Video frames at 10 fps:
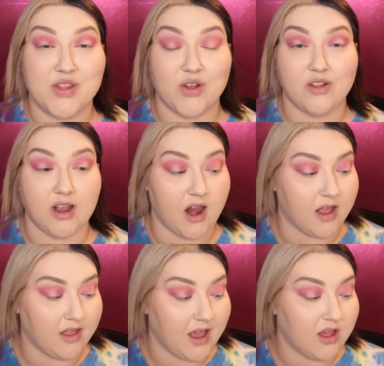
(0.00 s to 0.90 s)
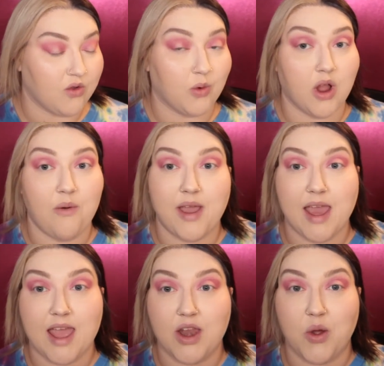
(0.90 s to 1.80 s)
but certainly not least, we're
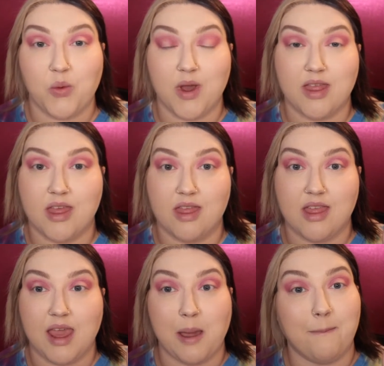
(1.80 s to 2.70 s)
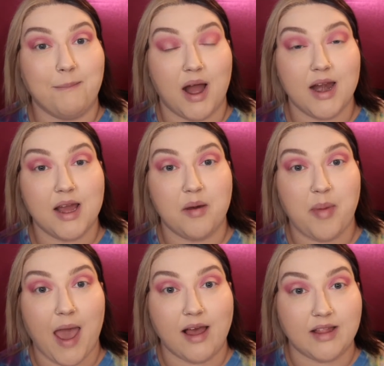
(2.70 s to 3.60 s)
going in with the
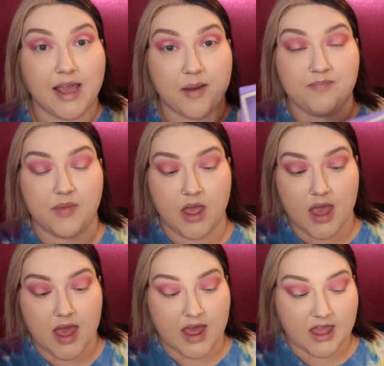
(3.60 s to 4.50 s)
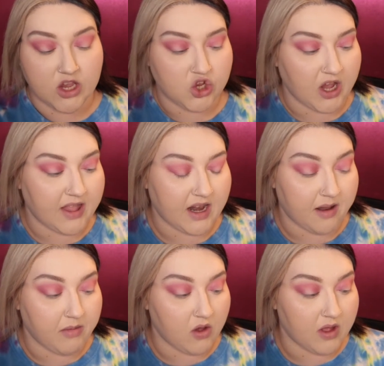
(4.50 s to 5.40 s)
Monika Palette. The shade that
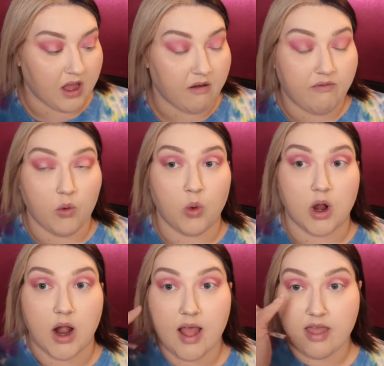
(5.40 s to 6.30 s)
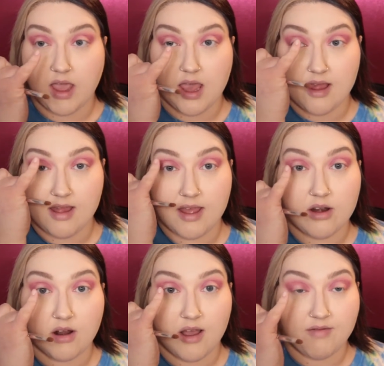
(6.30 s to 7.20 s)
I'm using for the
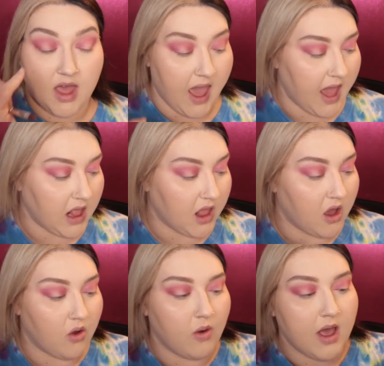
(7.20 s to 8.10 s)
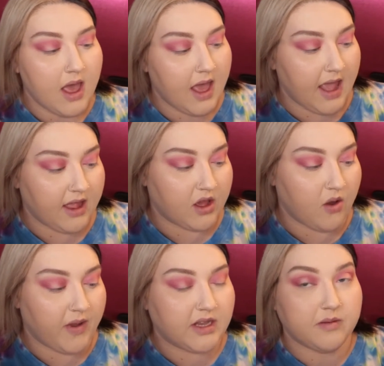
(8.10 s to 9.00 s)
center of the halo is
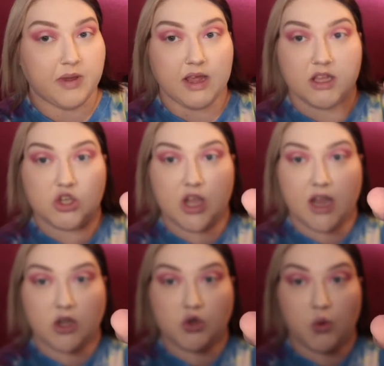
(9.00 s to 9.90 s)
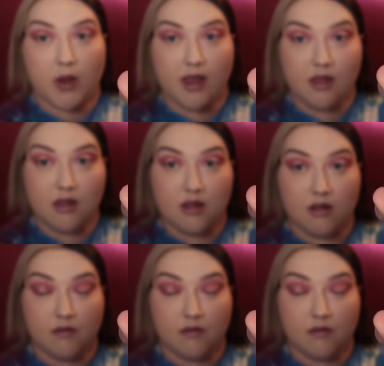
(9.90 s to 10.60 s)
going to be the shade Twins.